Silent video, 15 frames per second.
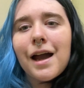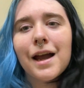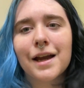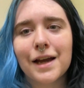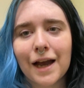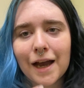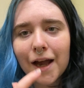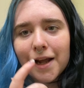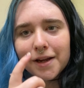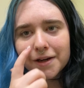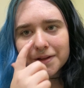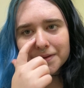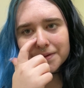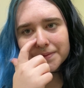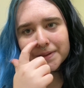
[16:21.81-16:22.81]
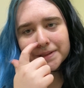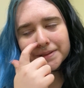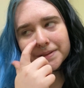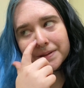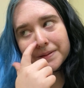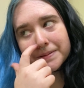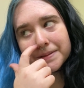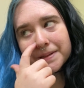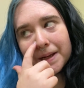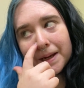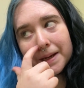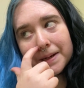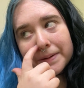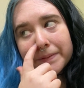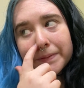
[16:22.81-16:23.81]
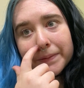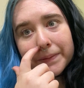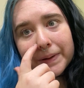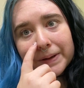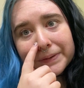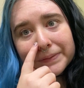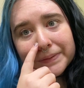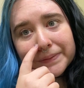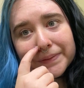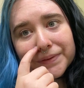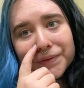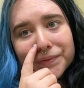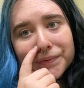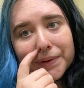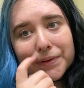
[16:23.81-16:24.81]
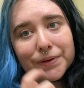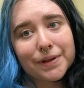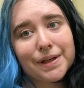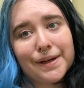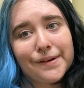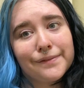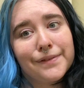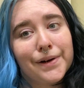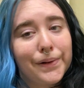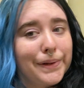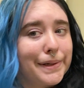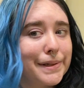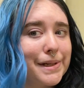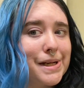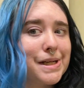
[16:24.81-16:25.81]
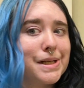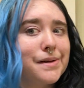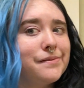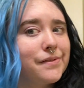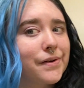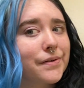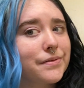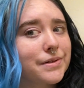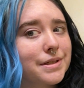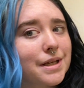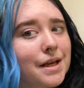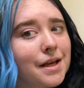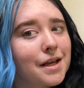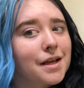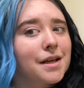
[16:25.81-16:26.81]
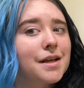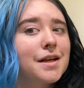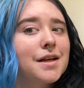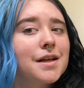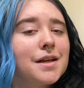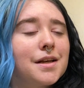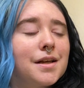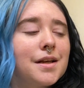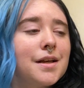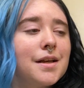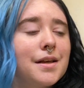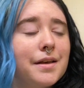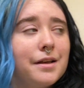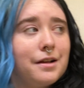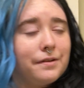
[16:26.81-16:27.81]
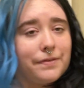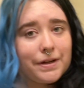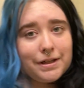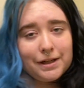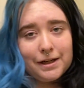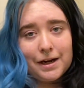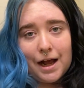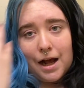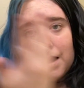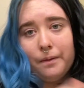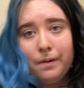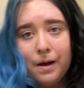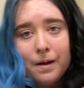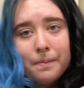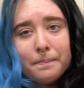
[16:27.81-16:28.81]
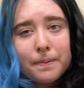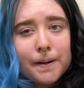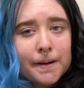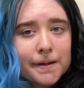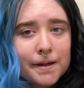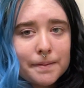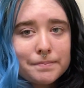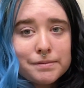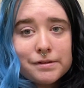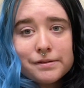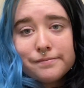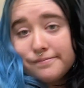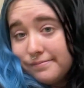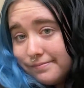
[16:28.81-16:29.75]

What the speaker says: kind of the results. I don't know. I don't even know if I took any really good photos. If I did, I'll put a couple